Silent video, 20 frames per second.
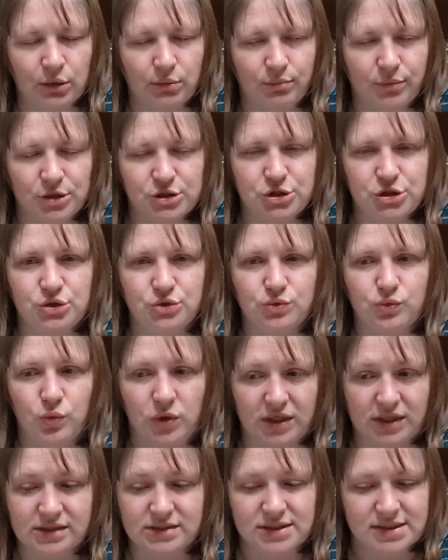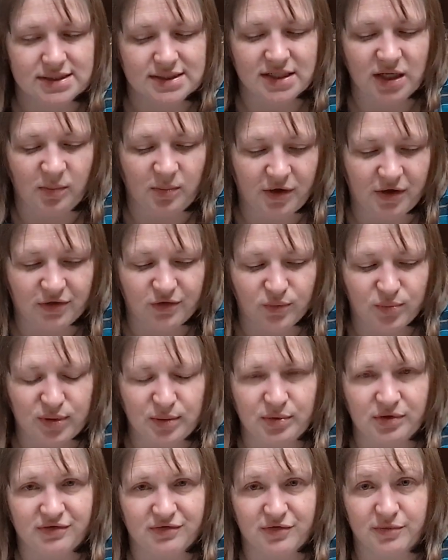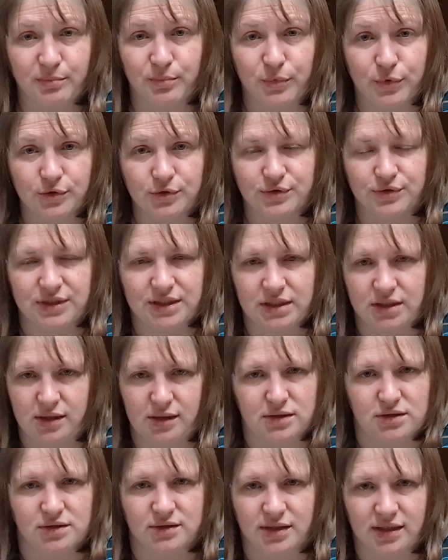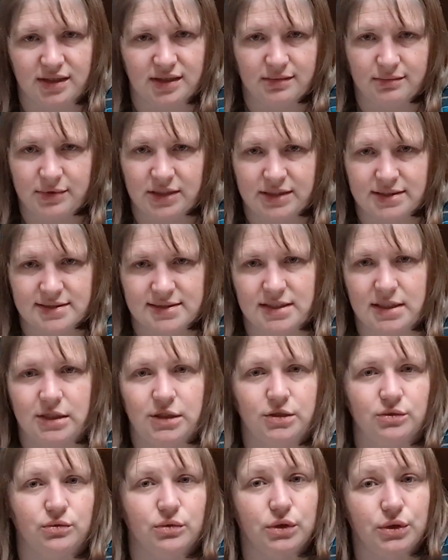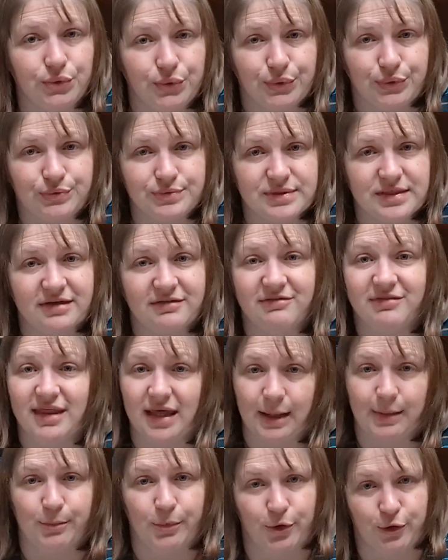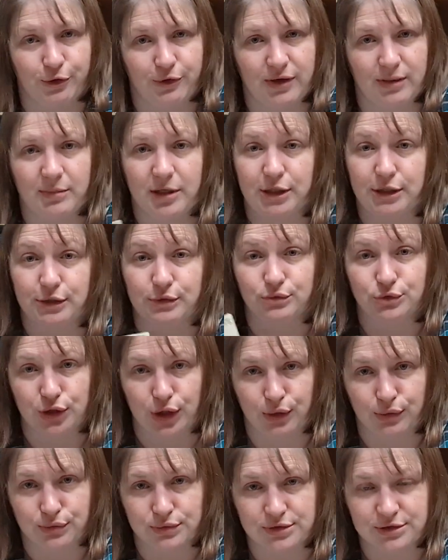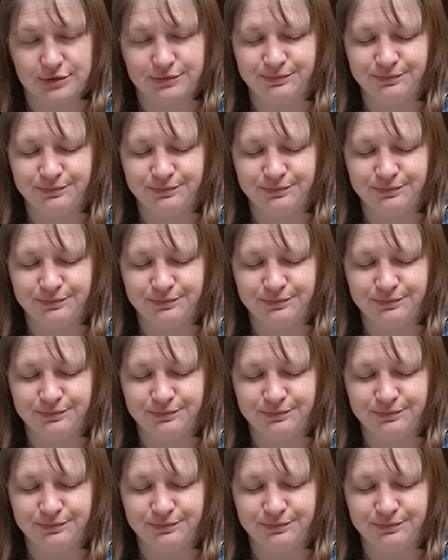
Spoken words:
but you want to stop other people from murdering Dr. Lucky because then you lose if they murder him and you don't.